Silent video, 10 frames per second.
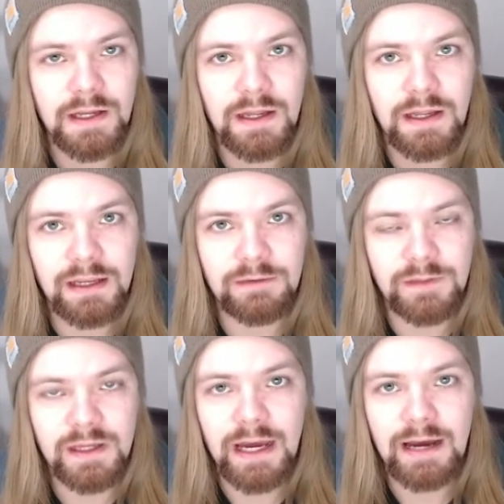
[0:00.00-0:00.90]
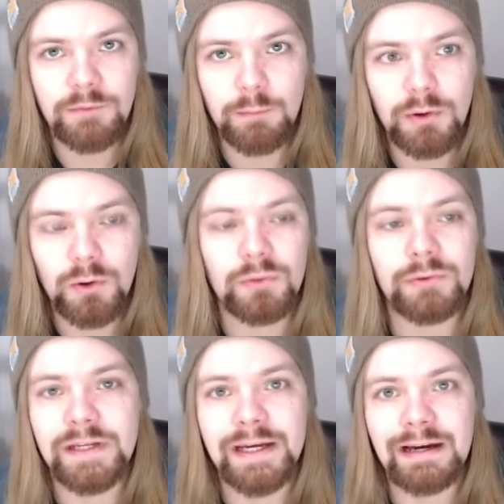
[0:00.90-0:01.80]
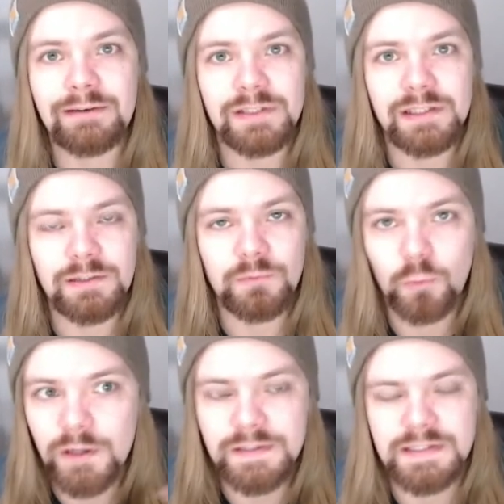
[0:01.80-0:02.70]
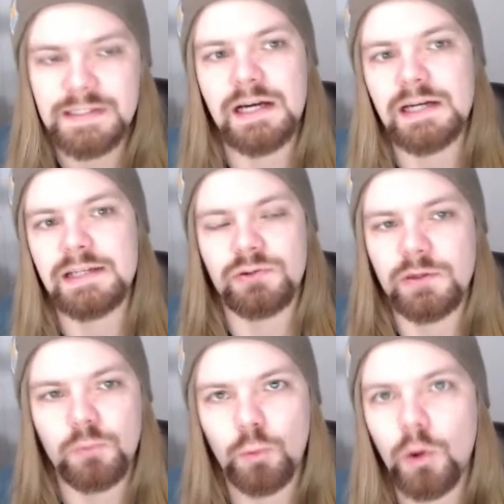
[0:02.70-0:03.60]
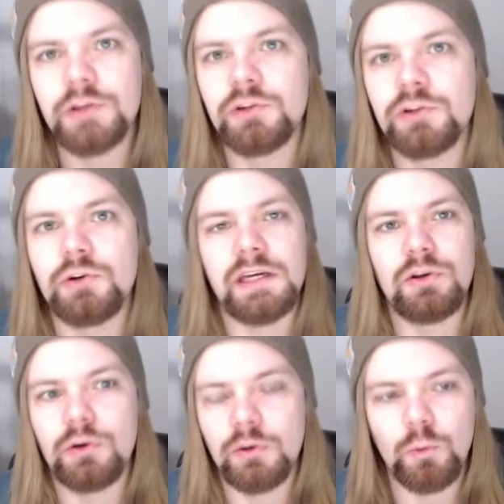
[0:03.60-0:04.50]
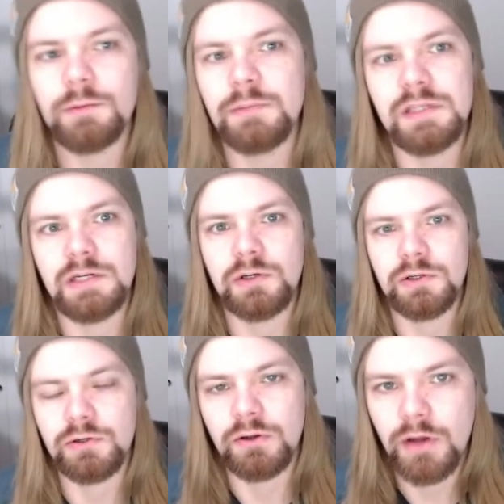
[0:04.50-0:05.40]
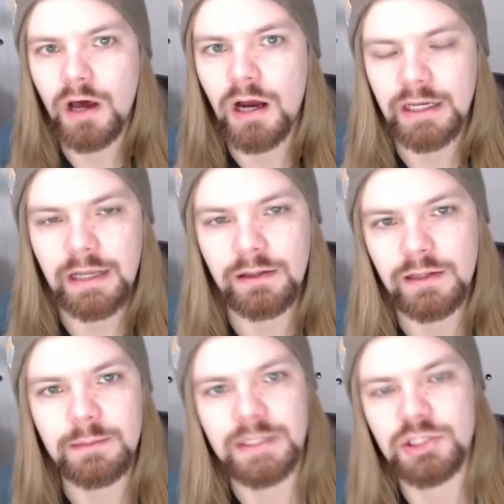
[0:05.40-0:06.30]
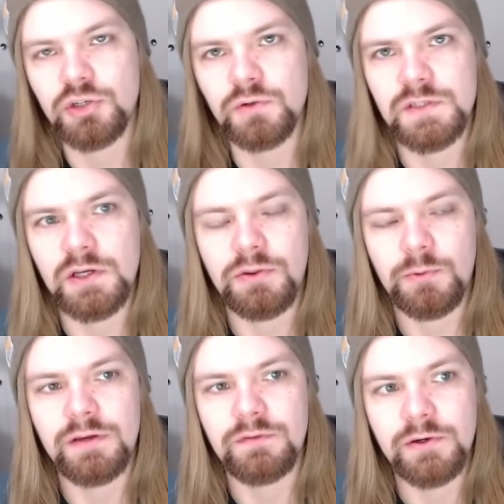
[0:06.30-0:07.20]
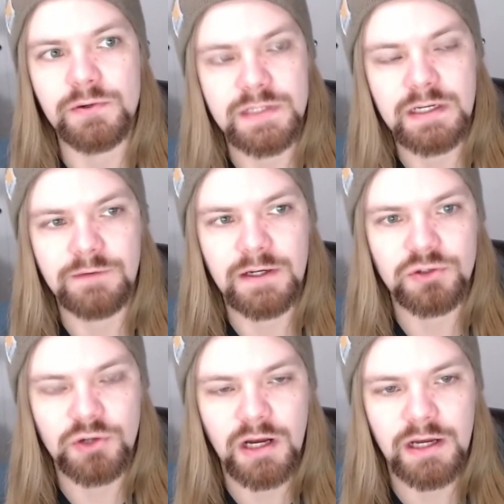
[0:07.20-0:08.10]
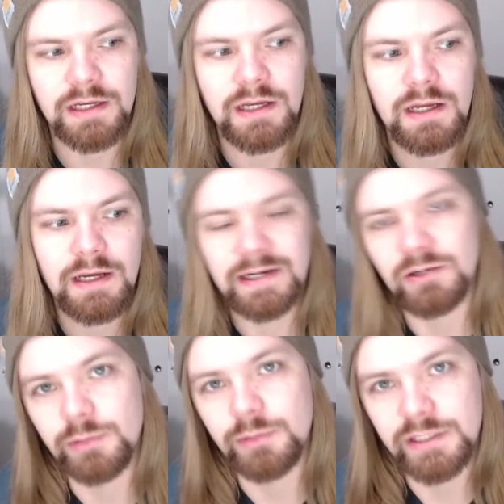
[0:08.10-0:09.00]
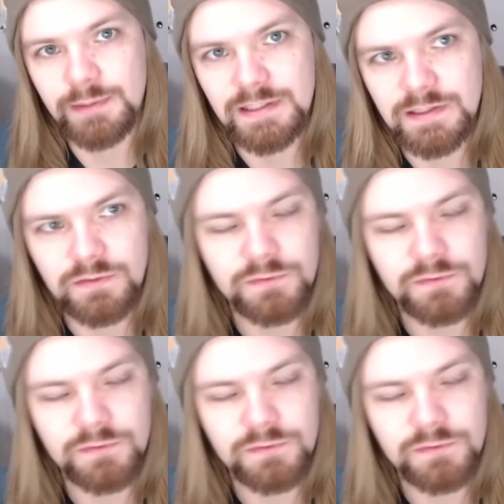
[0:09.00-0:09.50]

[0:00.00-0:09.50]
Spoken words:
if they have a bolt, they have it in one size or in one grade or in one material. They're not gonna let me choose all 3 of those. And if I try, it'll be expensive.